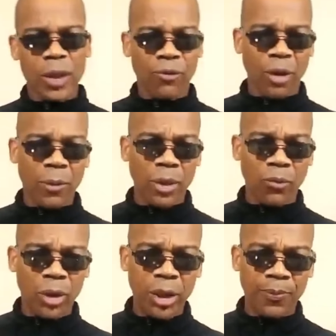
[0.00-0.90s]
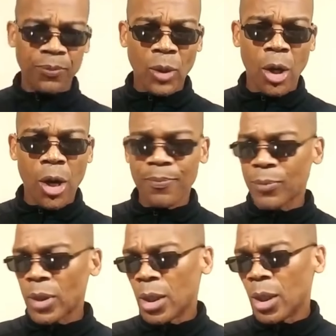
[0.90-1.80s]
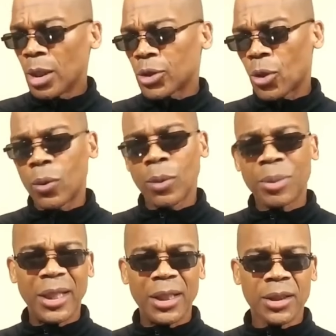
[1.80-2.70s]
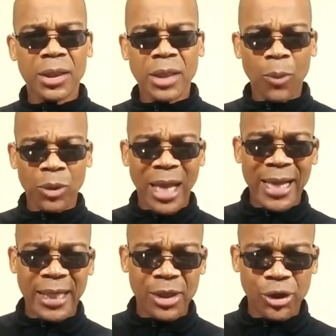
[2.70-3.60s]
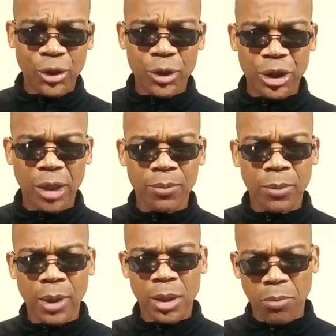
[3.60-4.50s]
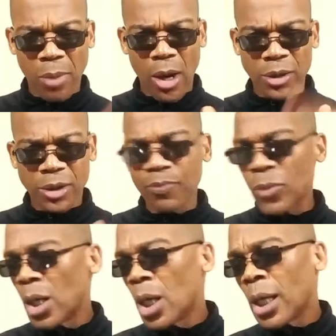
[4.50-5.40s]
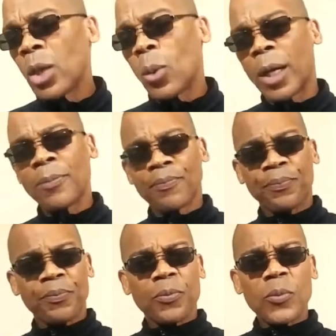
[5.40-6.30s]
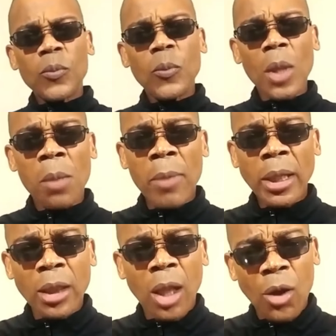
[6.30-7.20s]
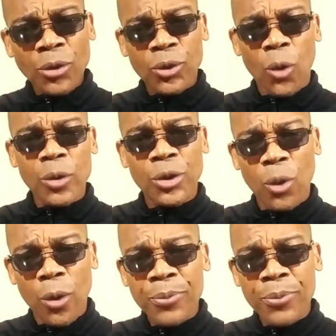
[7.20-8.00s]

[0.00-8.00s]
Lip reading: frame it and read it. All right. So please stop with the I can't shoot shit. It's embarrassing. Anyway, make a long story short,